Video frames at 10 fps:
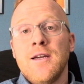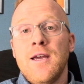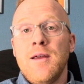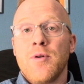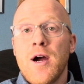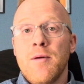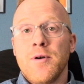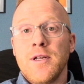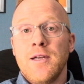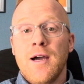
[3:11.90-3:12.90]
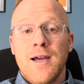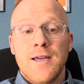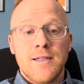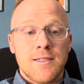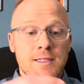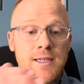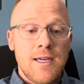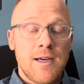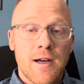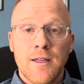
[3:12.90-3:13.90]
a property, I can
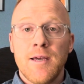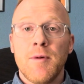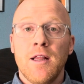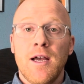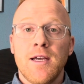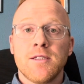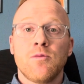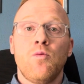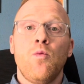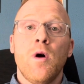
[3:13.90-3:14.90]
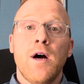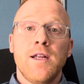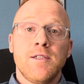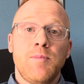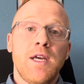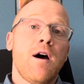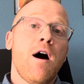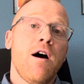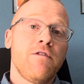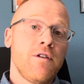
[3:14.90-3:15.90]
see on the MLS what is being
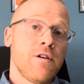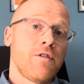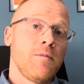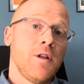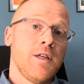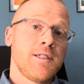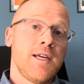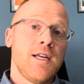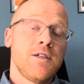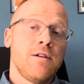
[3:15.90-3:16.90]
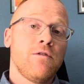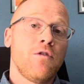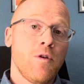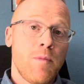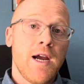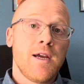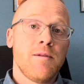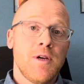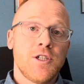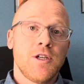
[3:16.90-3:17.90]
offered from the listing agent for my
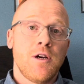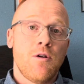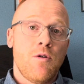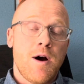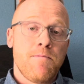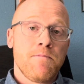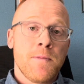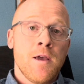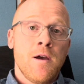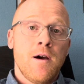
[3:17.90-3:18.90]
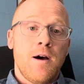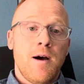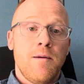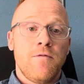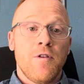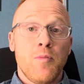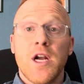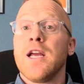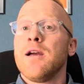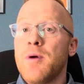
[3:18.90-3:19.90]
commission and co-op, for
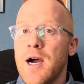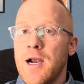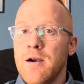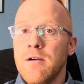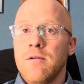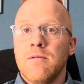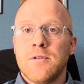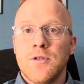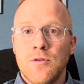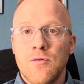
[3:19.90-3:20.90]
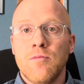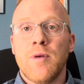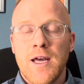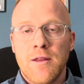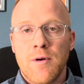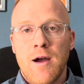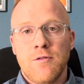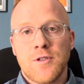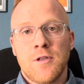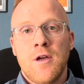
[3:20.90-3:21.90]
bringing a buyer to buy the
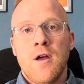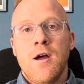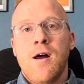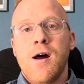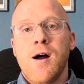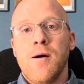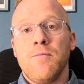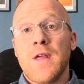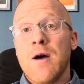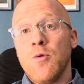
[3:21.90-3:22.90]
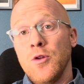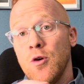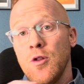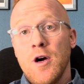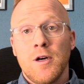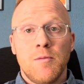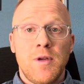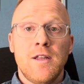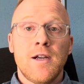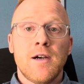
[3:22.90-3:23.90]
house. That will no longer
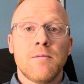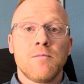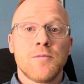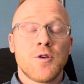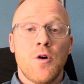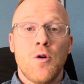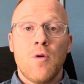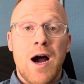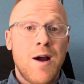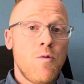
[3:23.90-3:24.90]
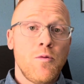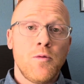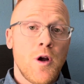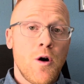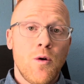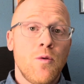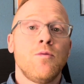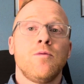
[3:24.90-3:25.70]
be there. So I won't know